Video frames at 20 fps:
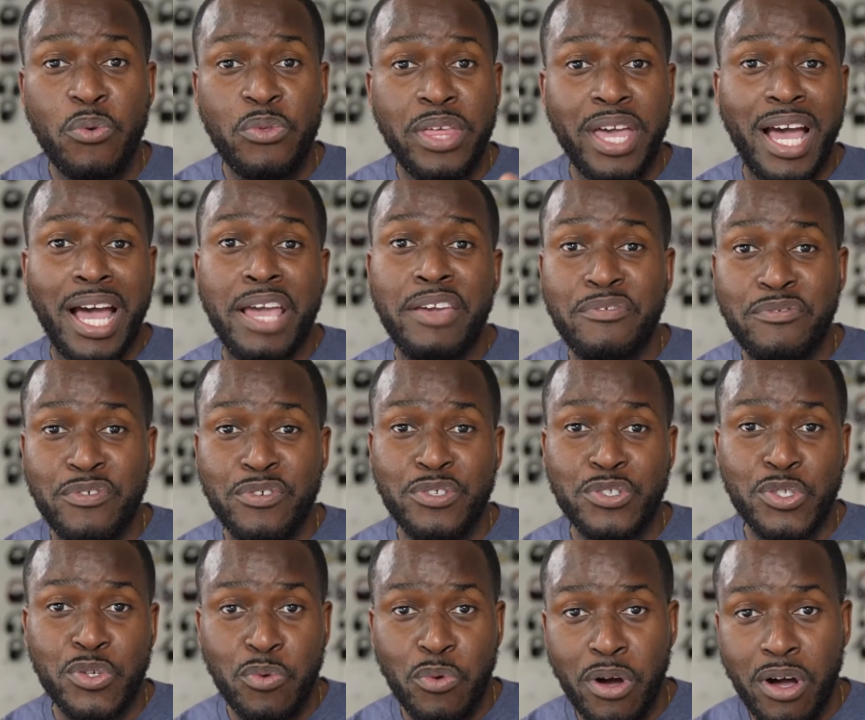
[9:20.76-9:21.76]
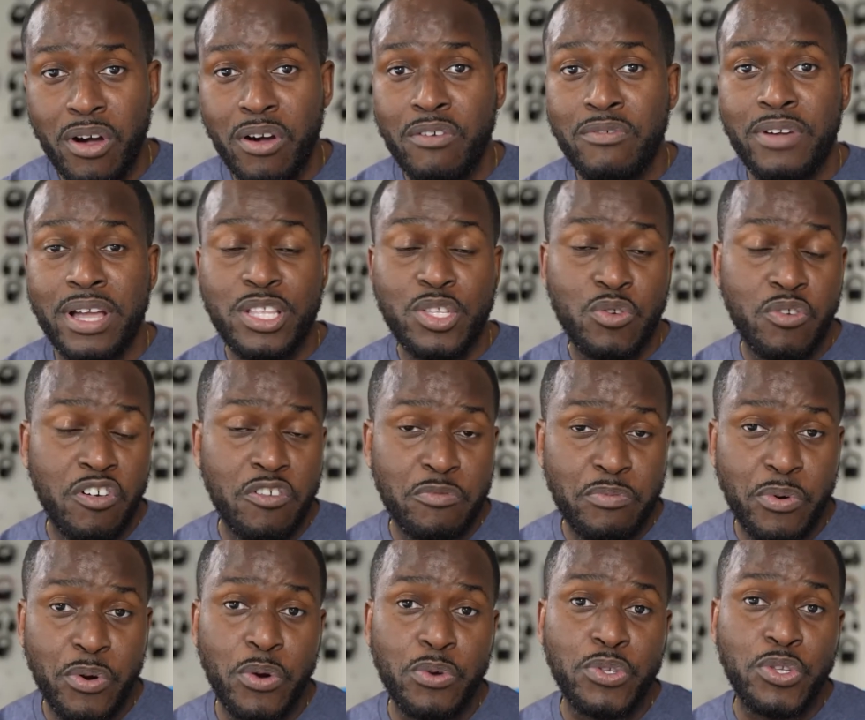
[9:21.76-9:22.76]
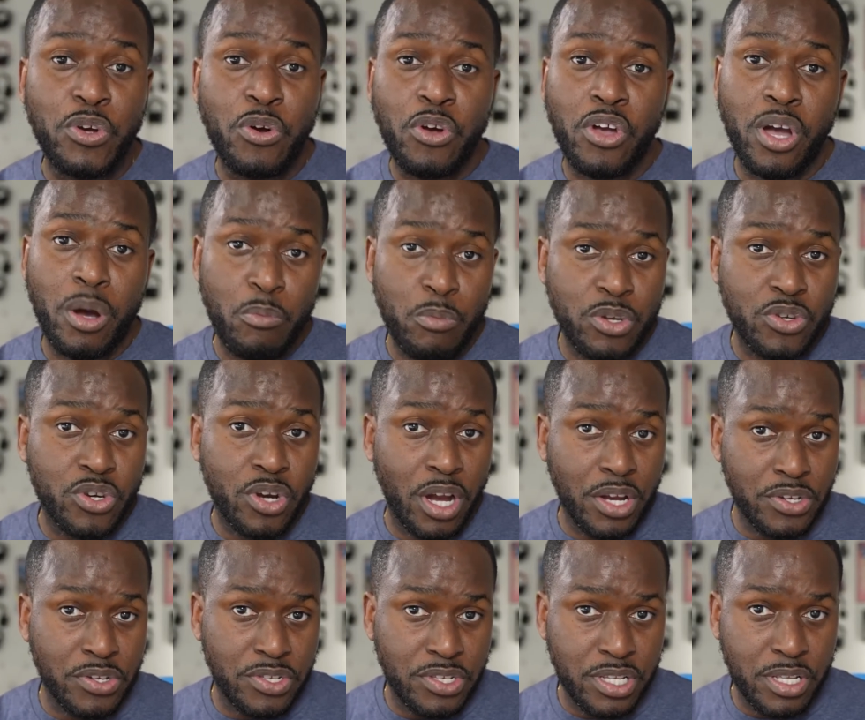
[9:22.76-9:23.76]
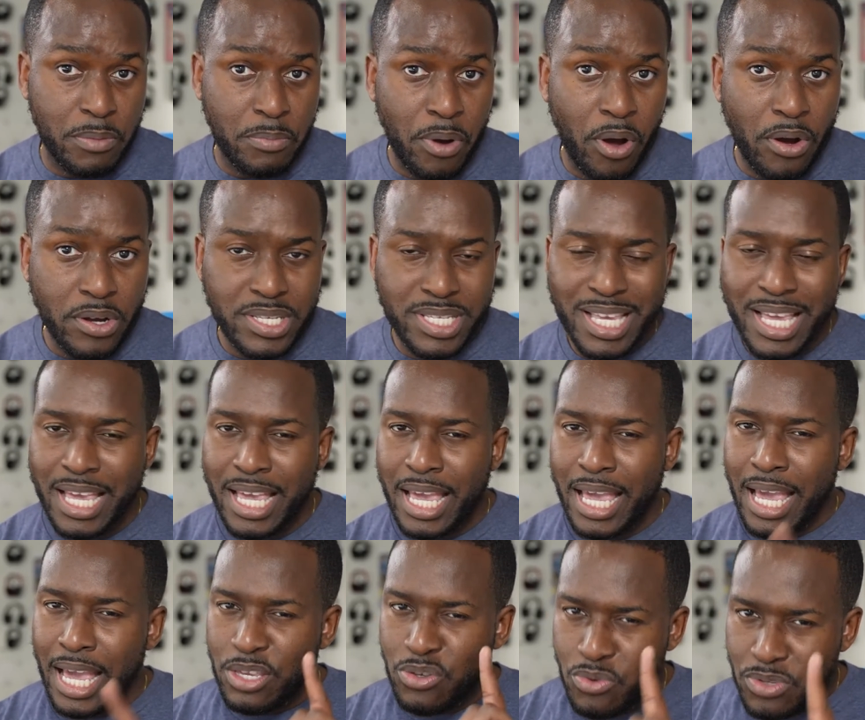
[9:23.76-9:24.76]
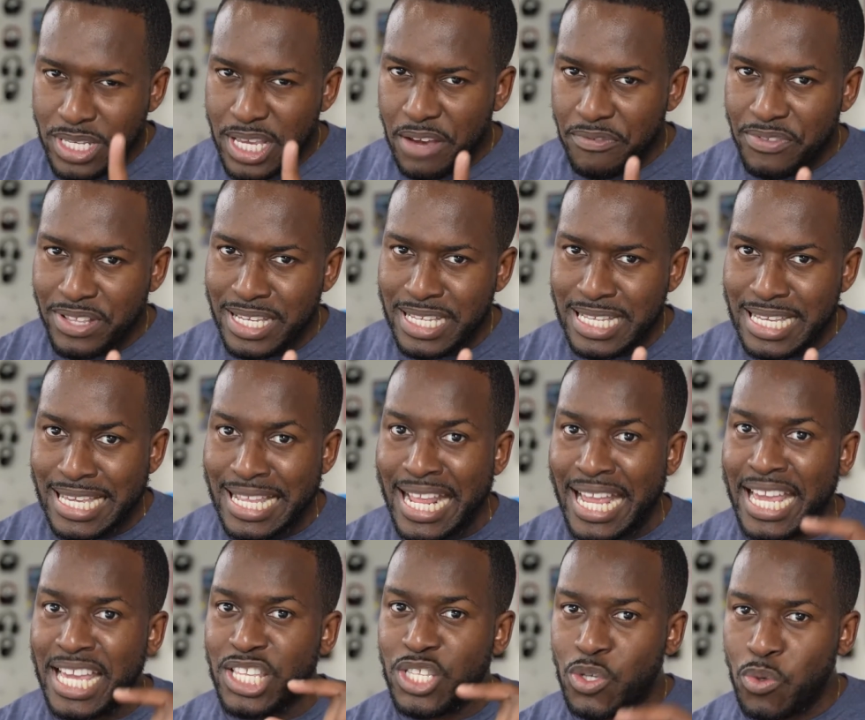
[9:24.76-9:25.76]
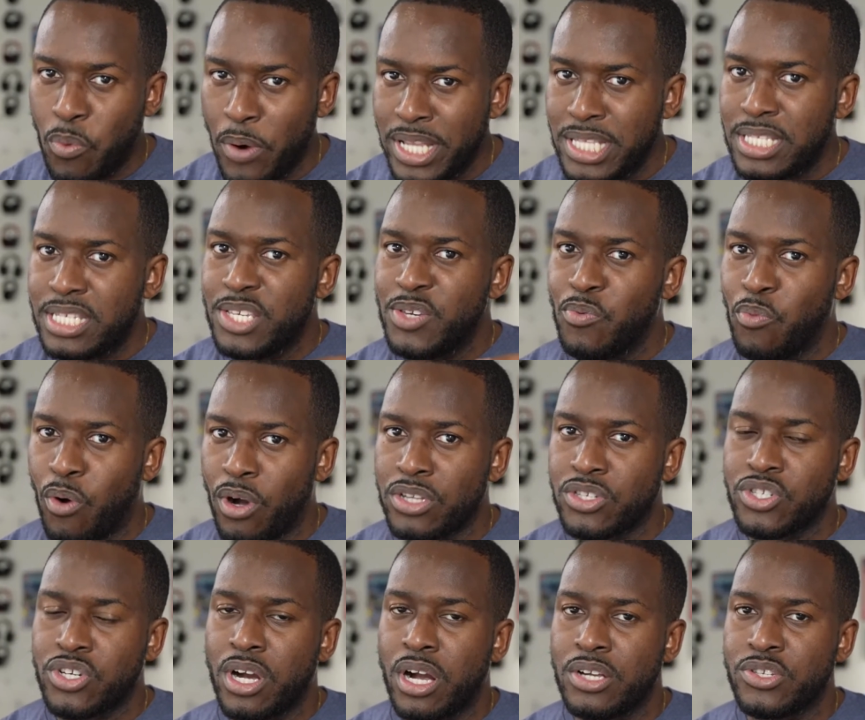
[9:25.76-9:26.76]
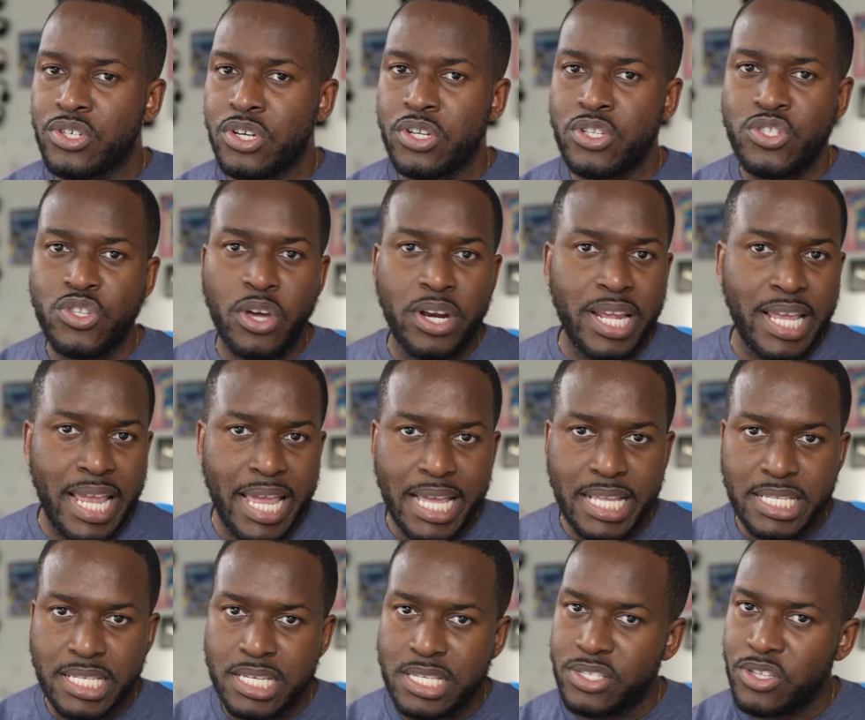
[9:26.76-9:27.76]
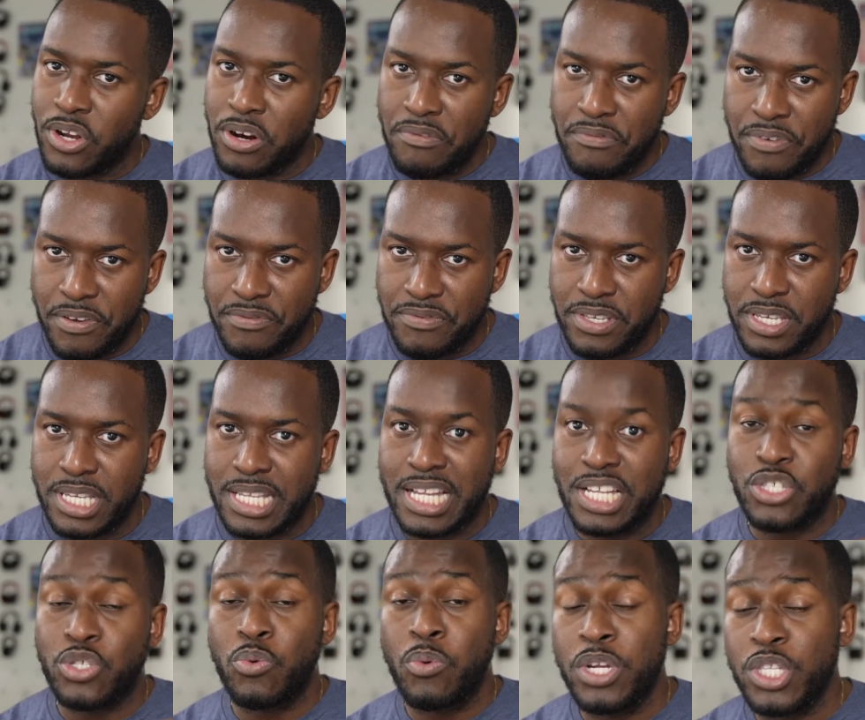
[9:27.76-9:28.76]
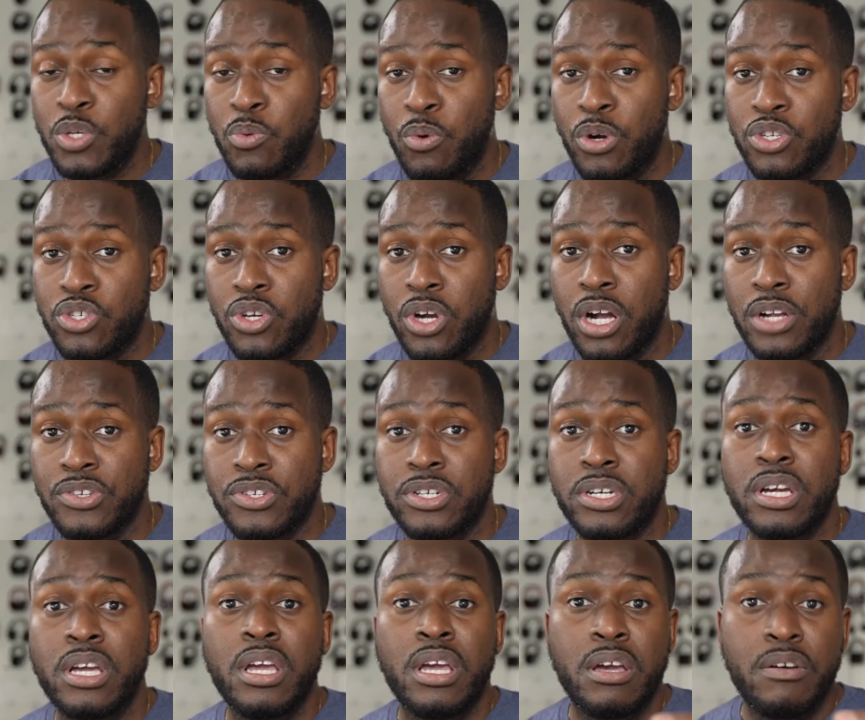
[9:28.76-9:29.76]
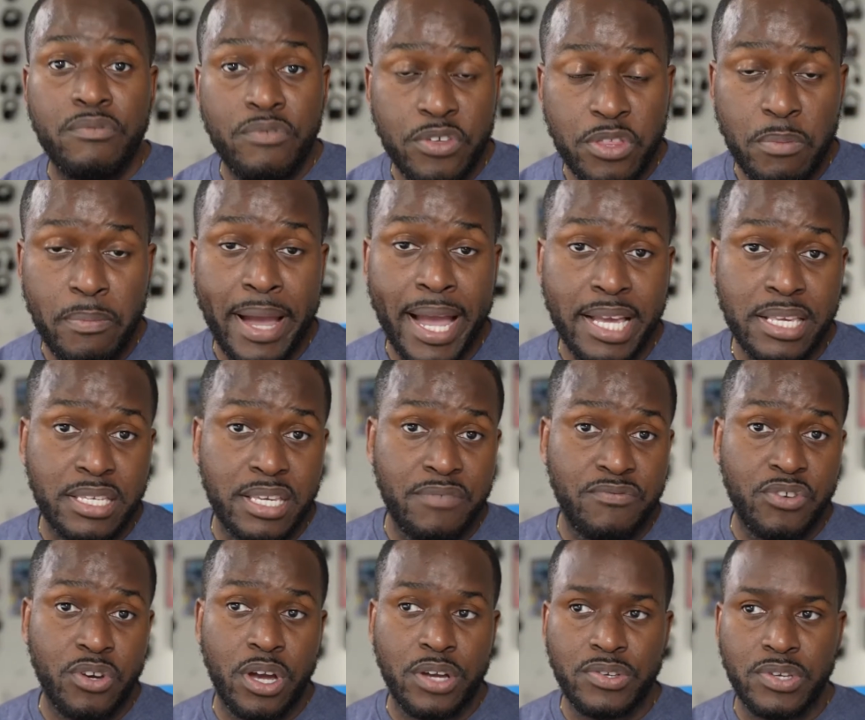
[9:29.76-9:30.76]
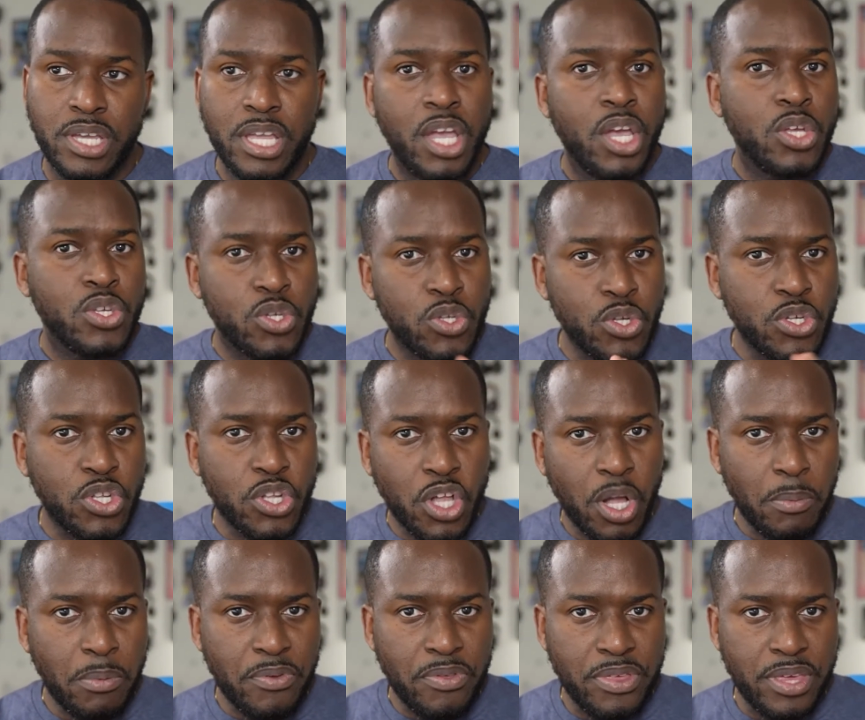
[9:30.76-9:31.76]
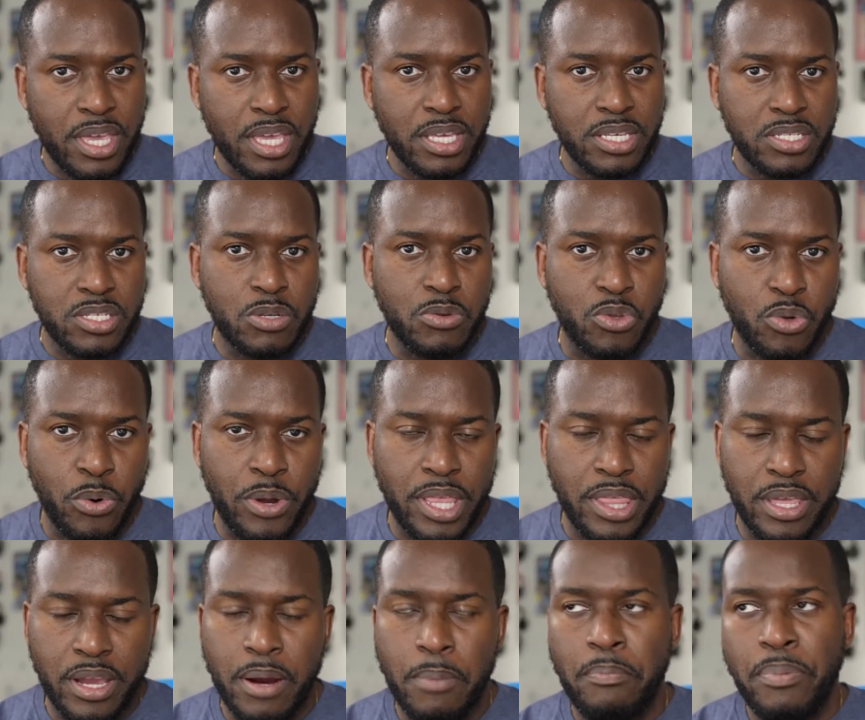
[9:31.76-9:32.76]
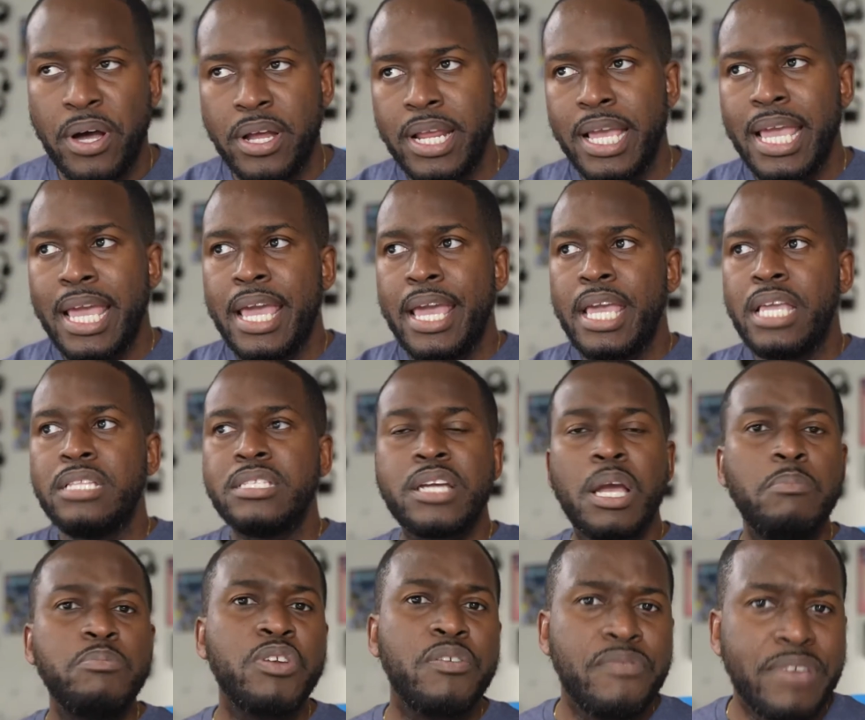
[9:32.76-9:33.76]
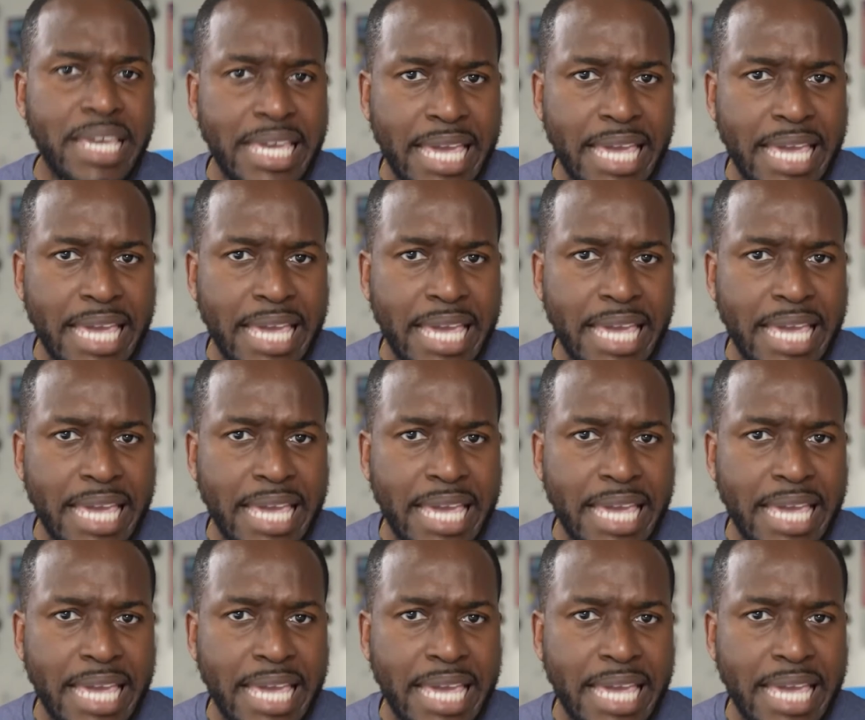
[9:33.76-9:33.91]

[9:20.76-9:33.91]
the iPhone 12 and 12 Pro don't come with chargers in the box. And you definitely need a 20-watt charger, not an 18, not a 15, a 20-watt charger for the MagSafe charger. So there's a couple of things to throw in there. But in terms of